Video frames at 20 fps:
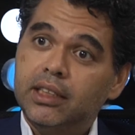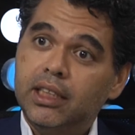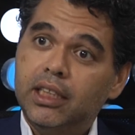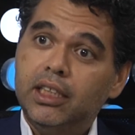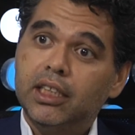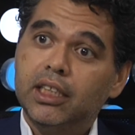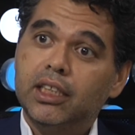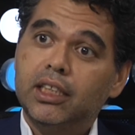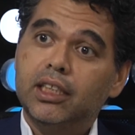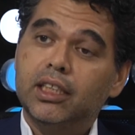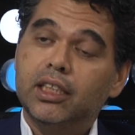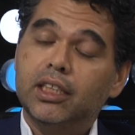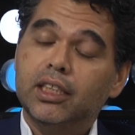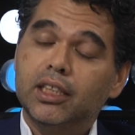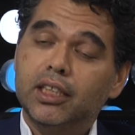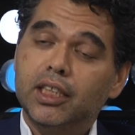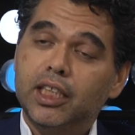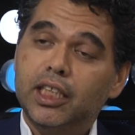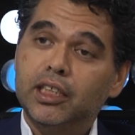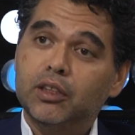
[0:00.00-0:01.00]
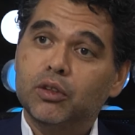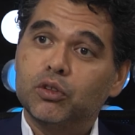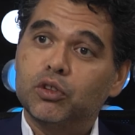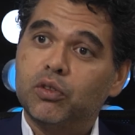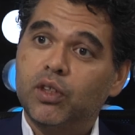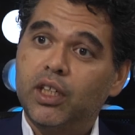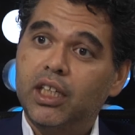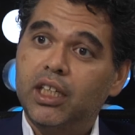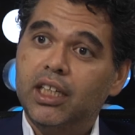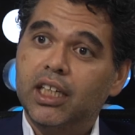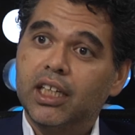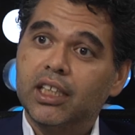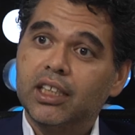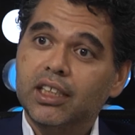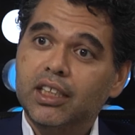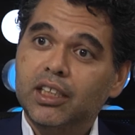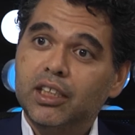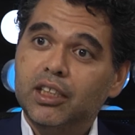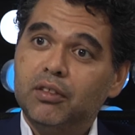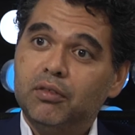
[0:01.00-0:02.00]
in Australia
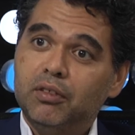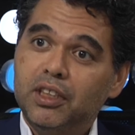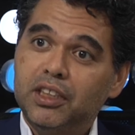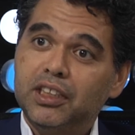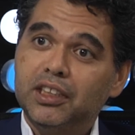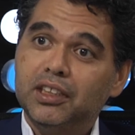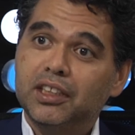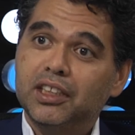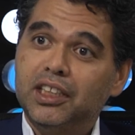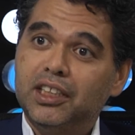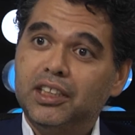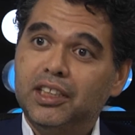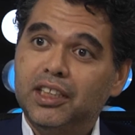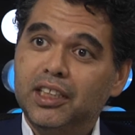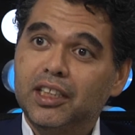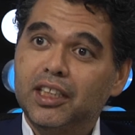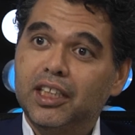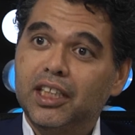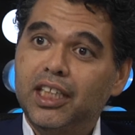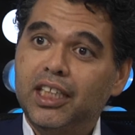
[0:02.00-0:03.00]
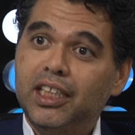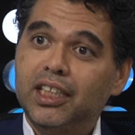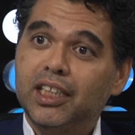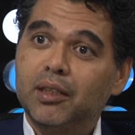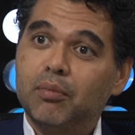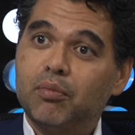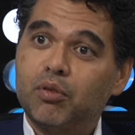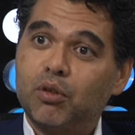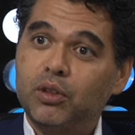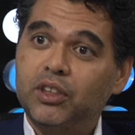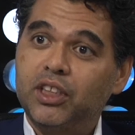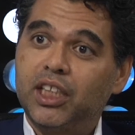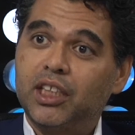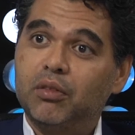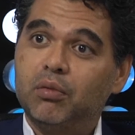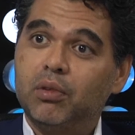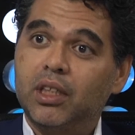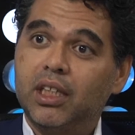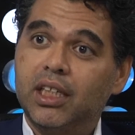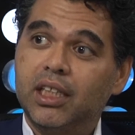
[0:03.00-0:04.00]
recently did a project
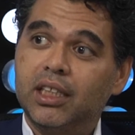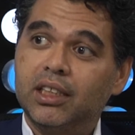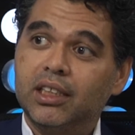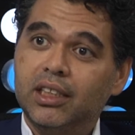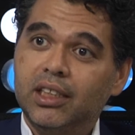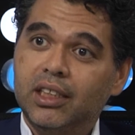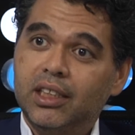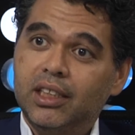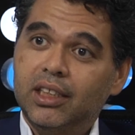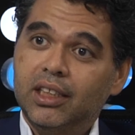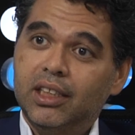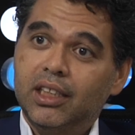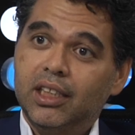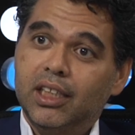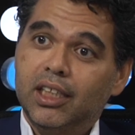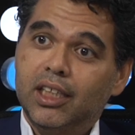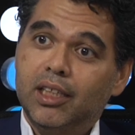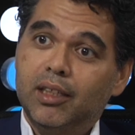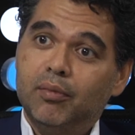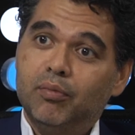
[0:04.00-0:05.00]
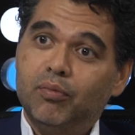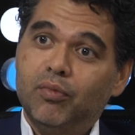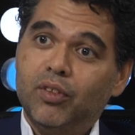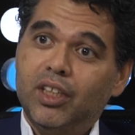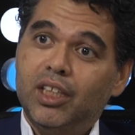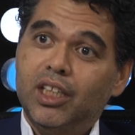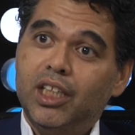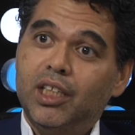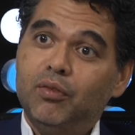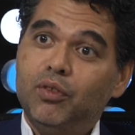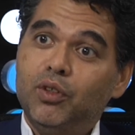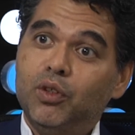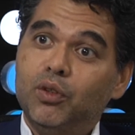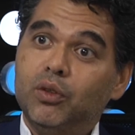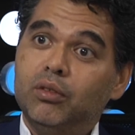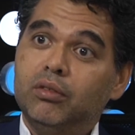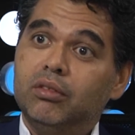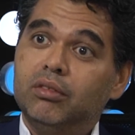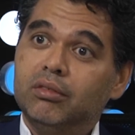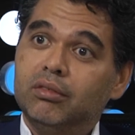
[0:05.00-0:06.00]
where if
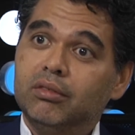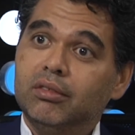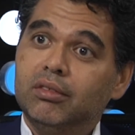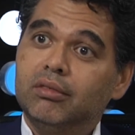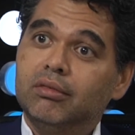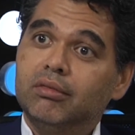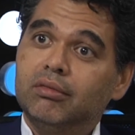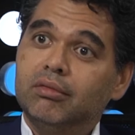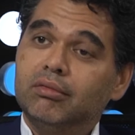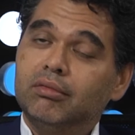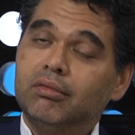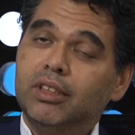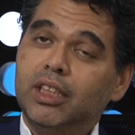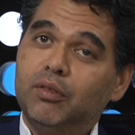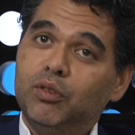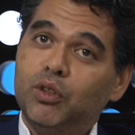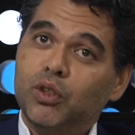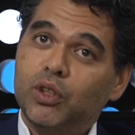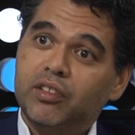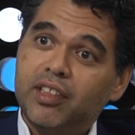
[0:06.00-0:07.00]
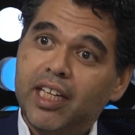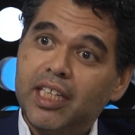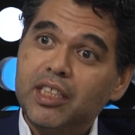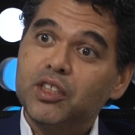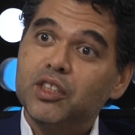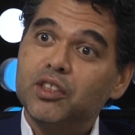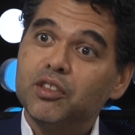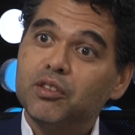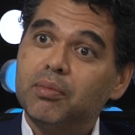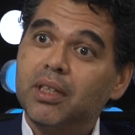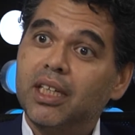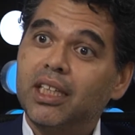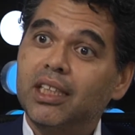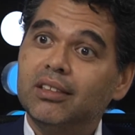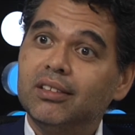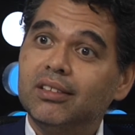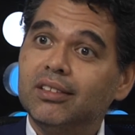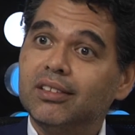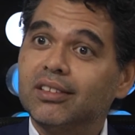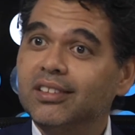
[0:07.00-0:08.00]
your attention
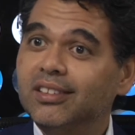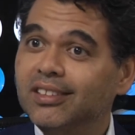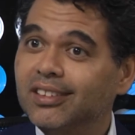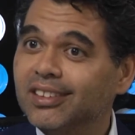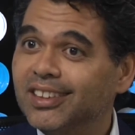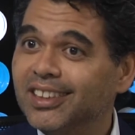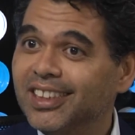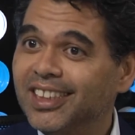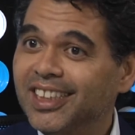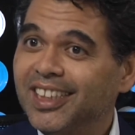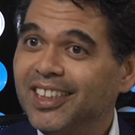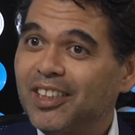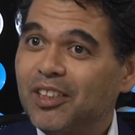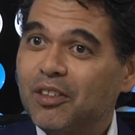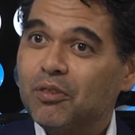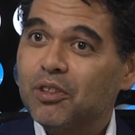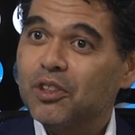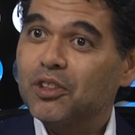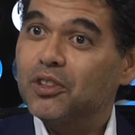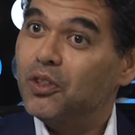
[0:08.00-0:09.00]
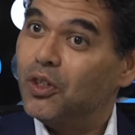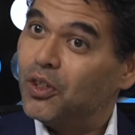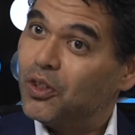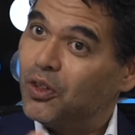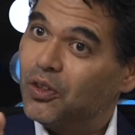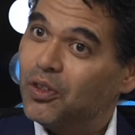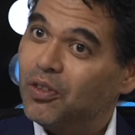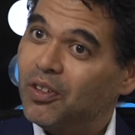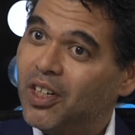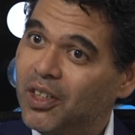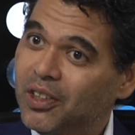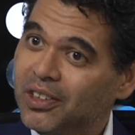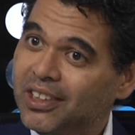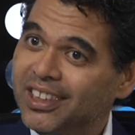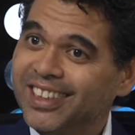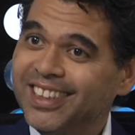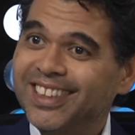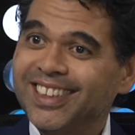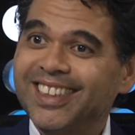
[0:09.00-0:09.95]
span was not on the road,